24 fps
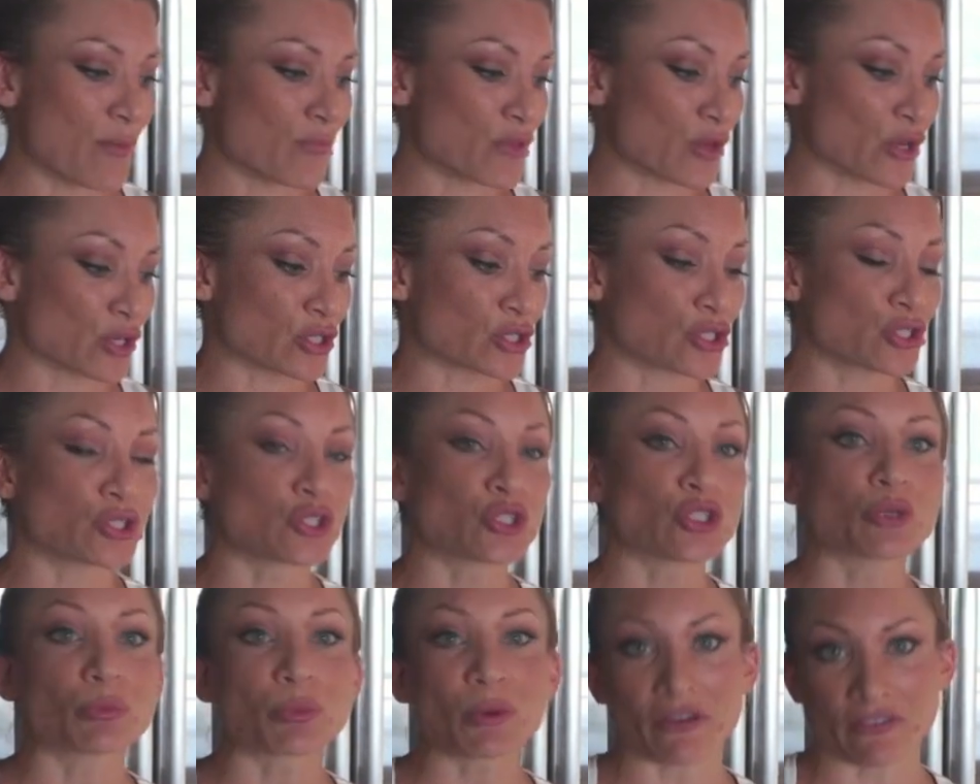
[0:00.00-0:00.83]
They're
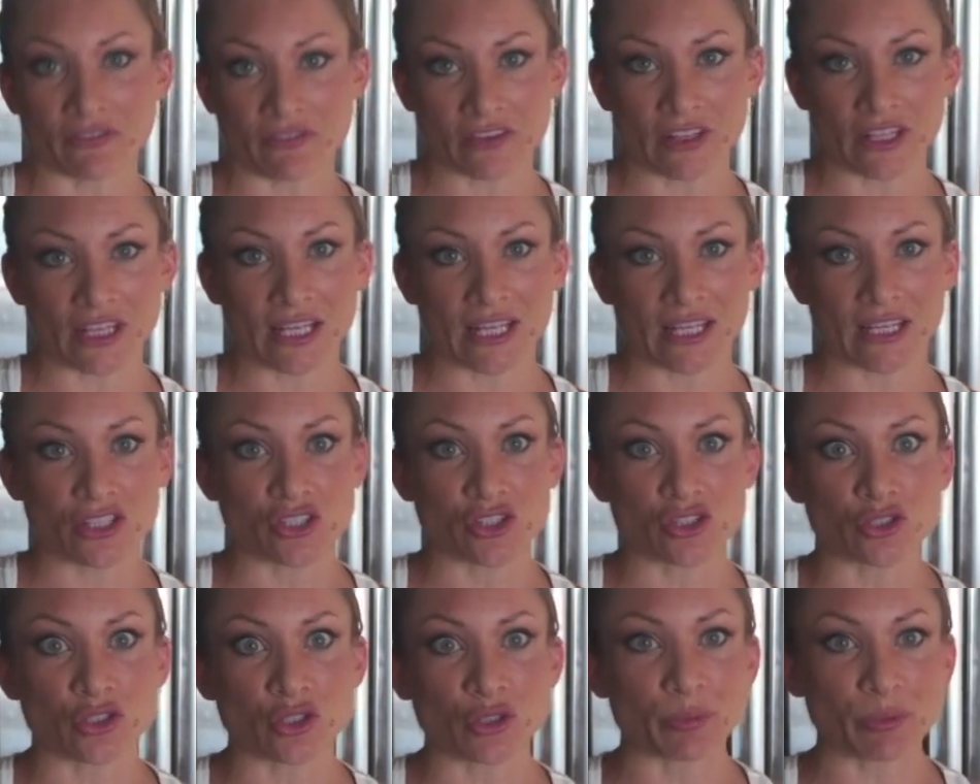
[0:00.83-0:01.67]
super filling,
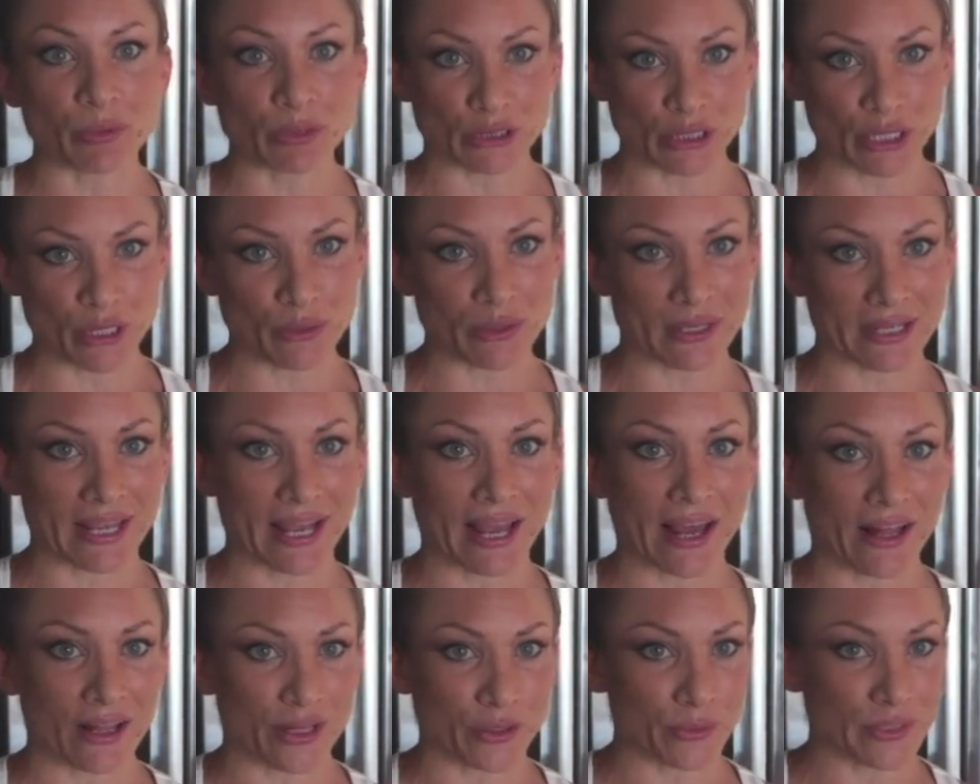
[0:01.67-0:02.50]
super low in
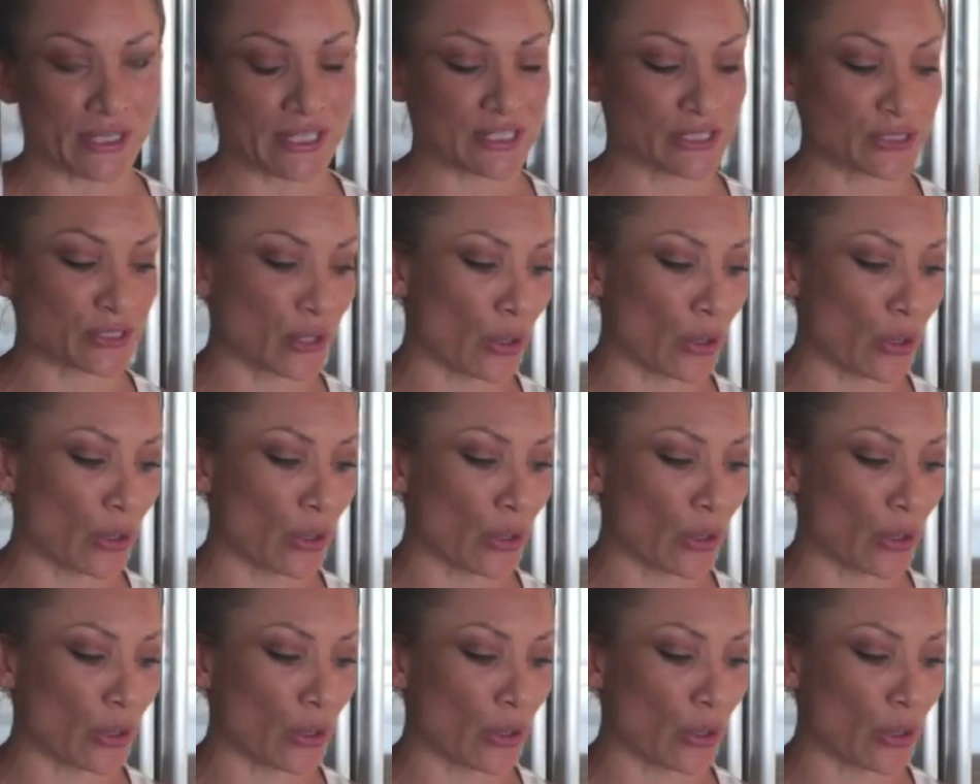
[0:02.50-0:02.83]
calories.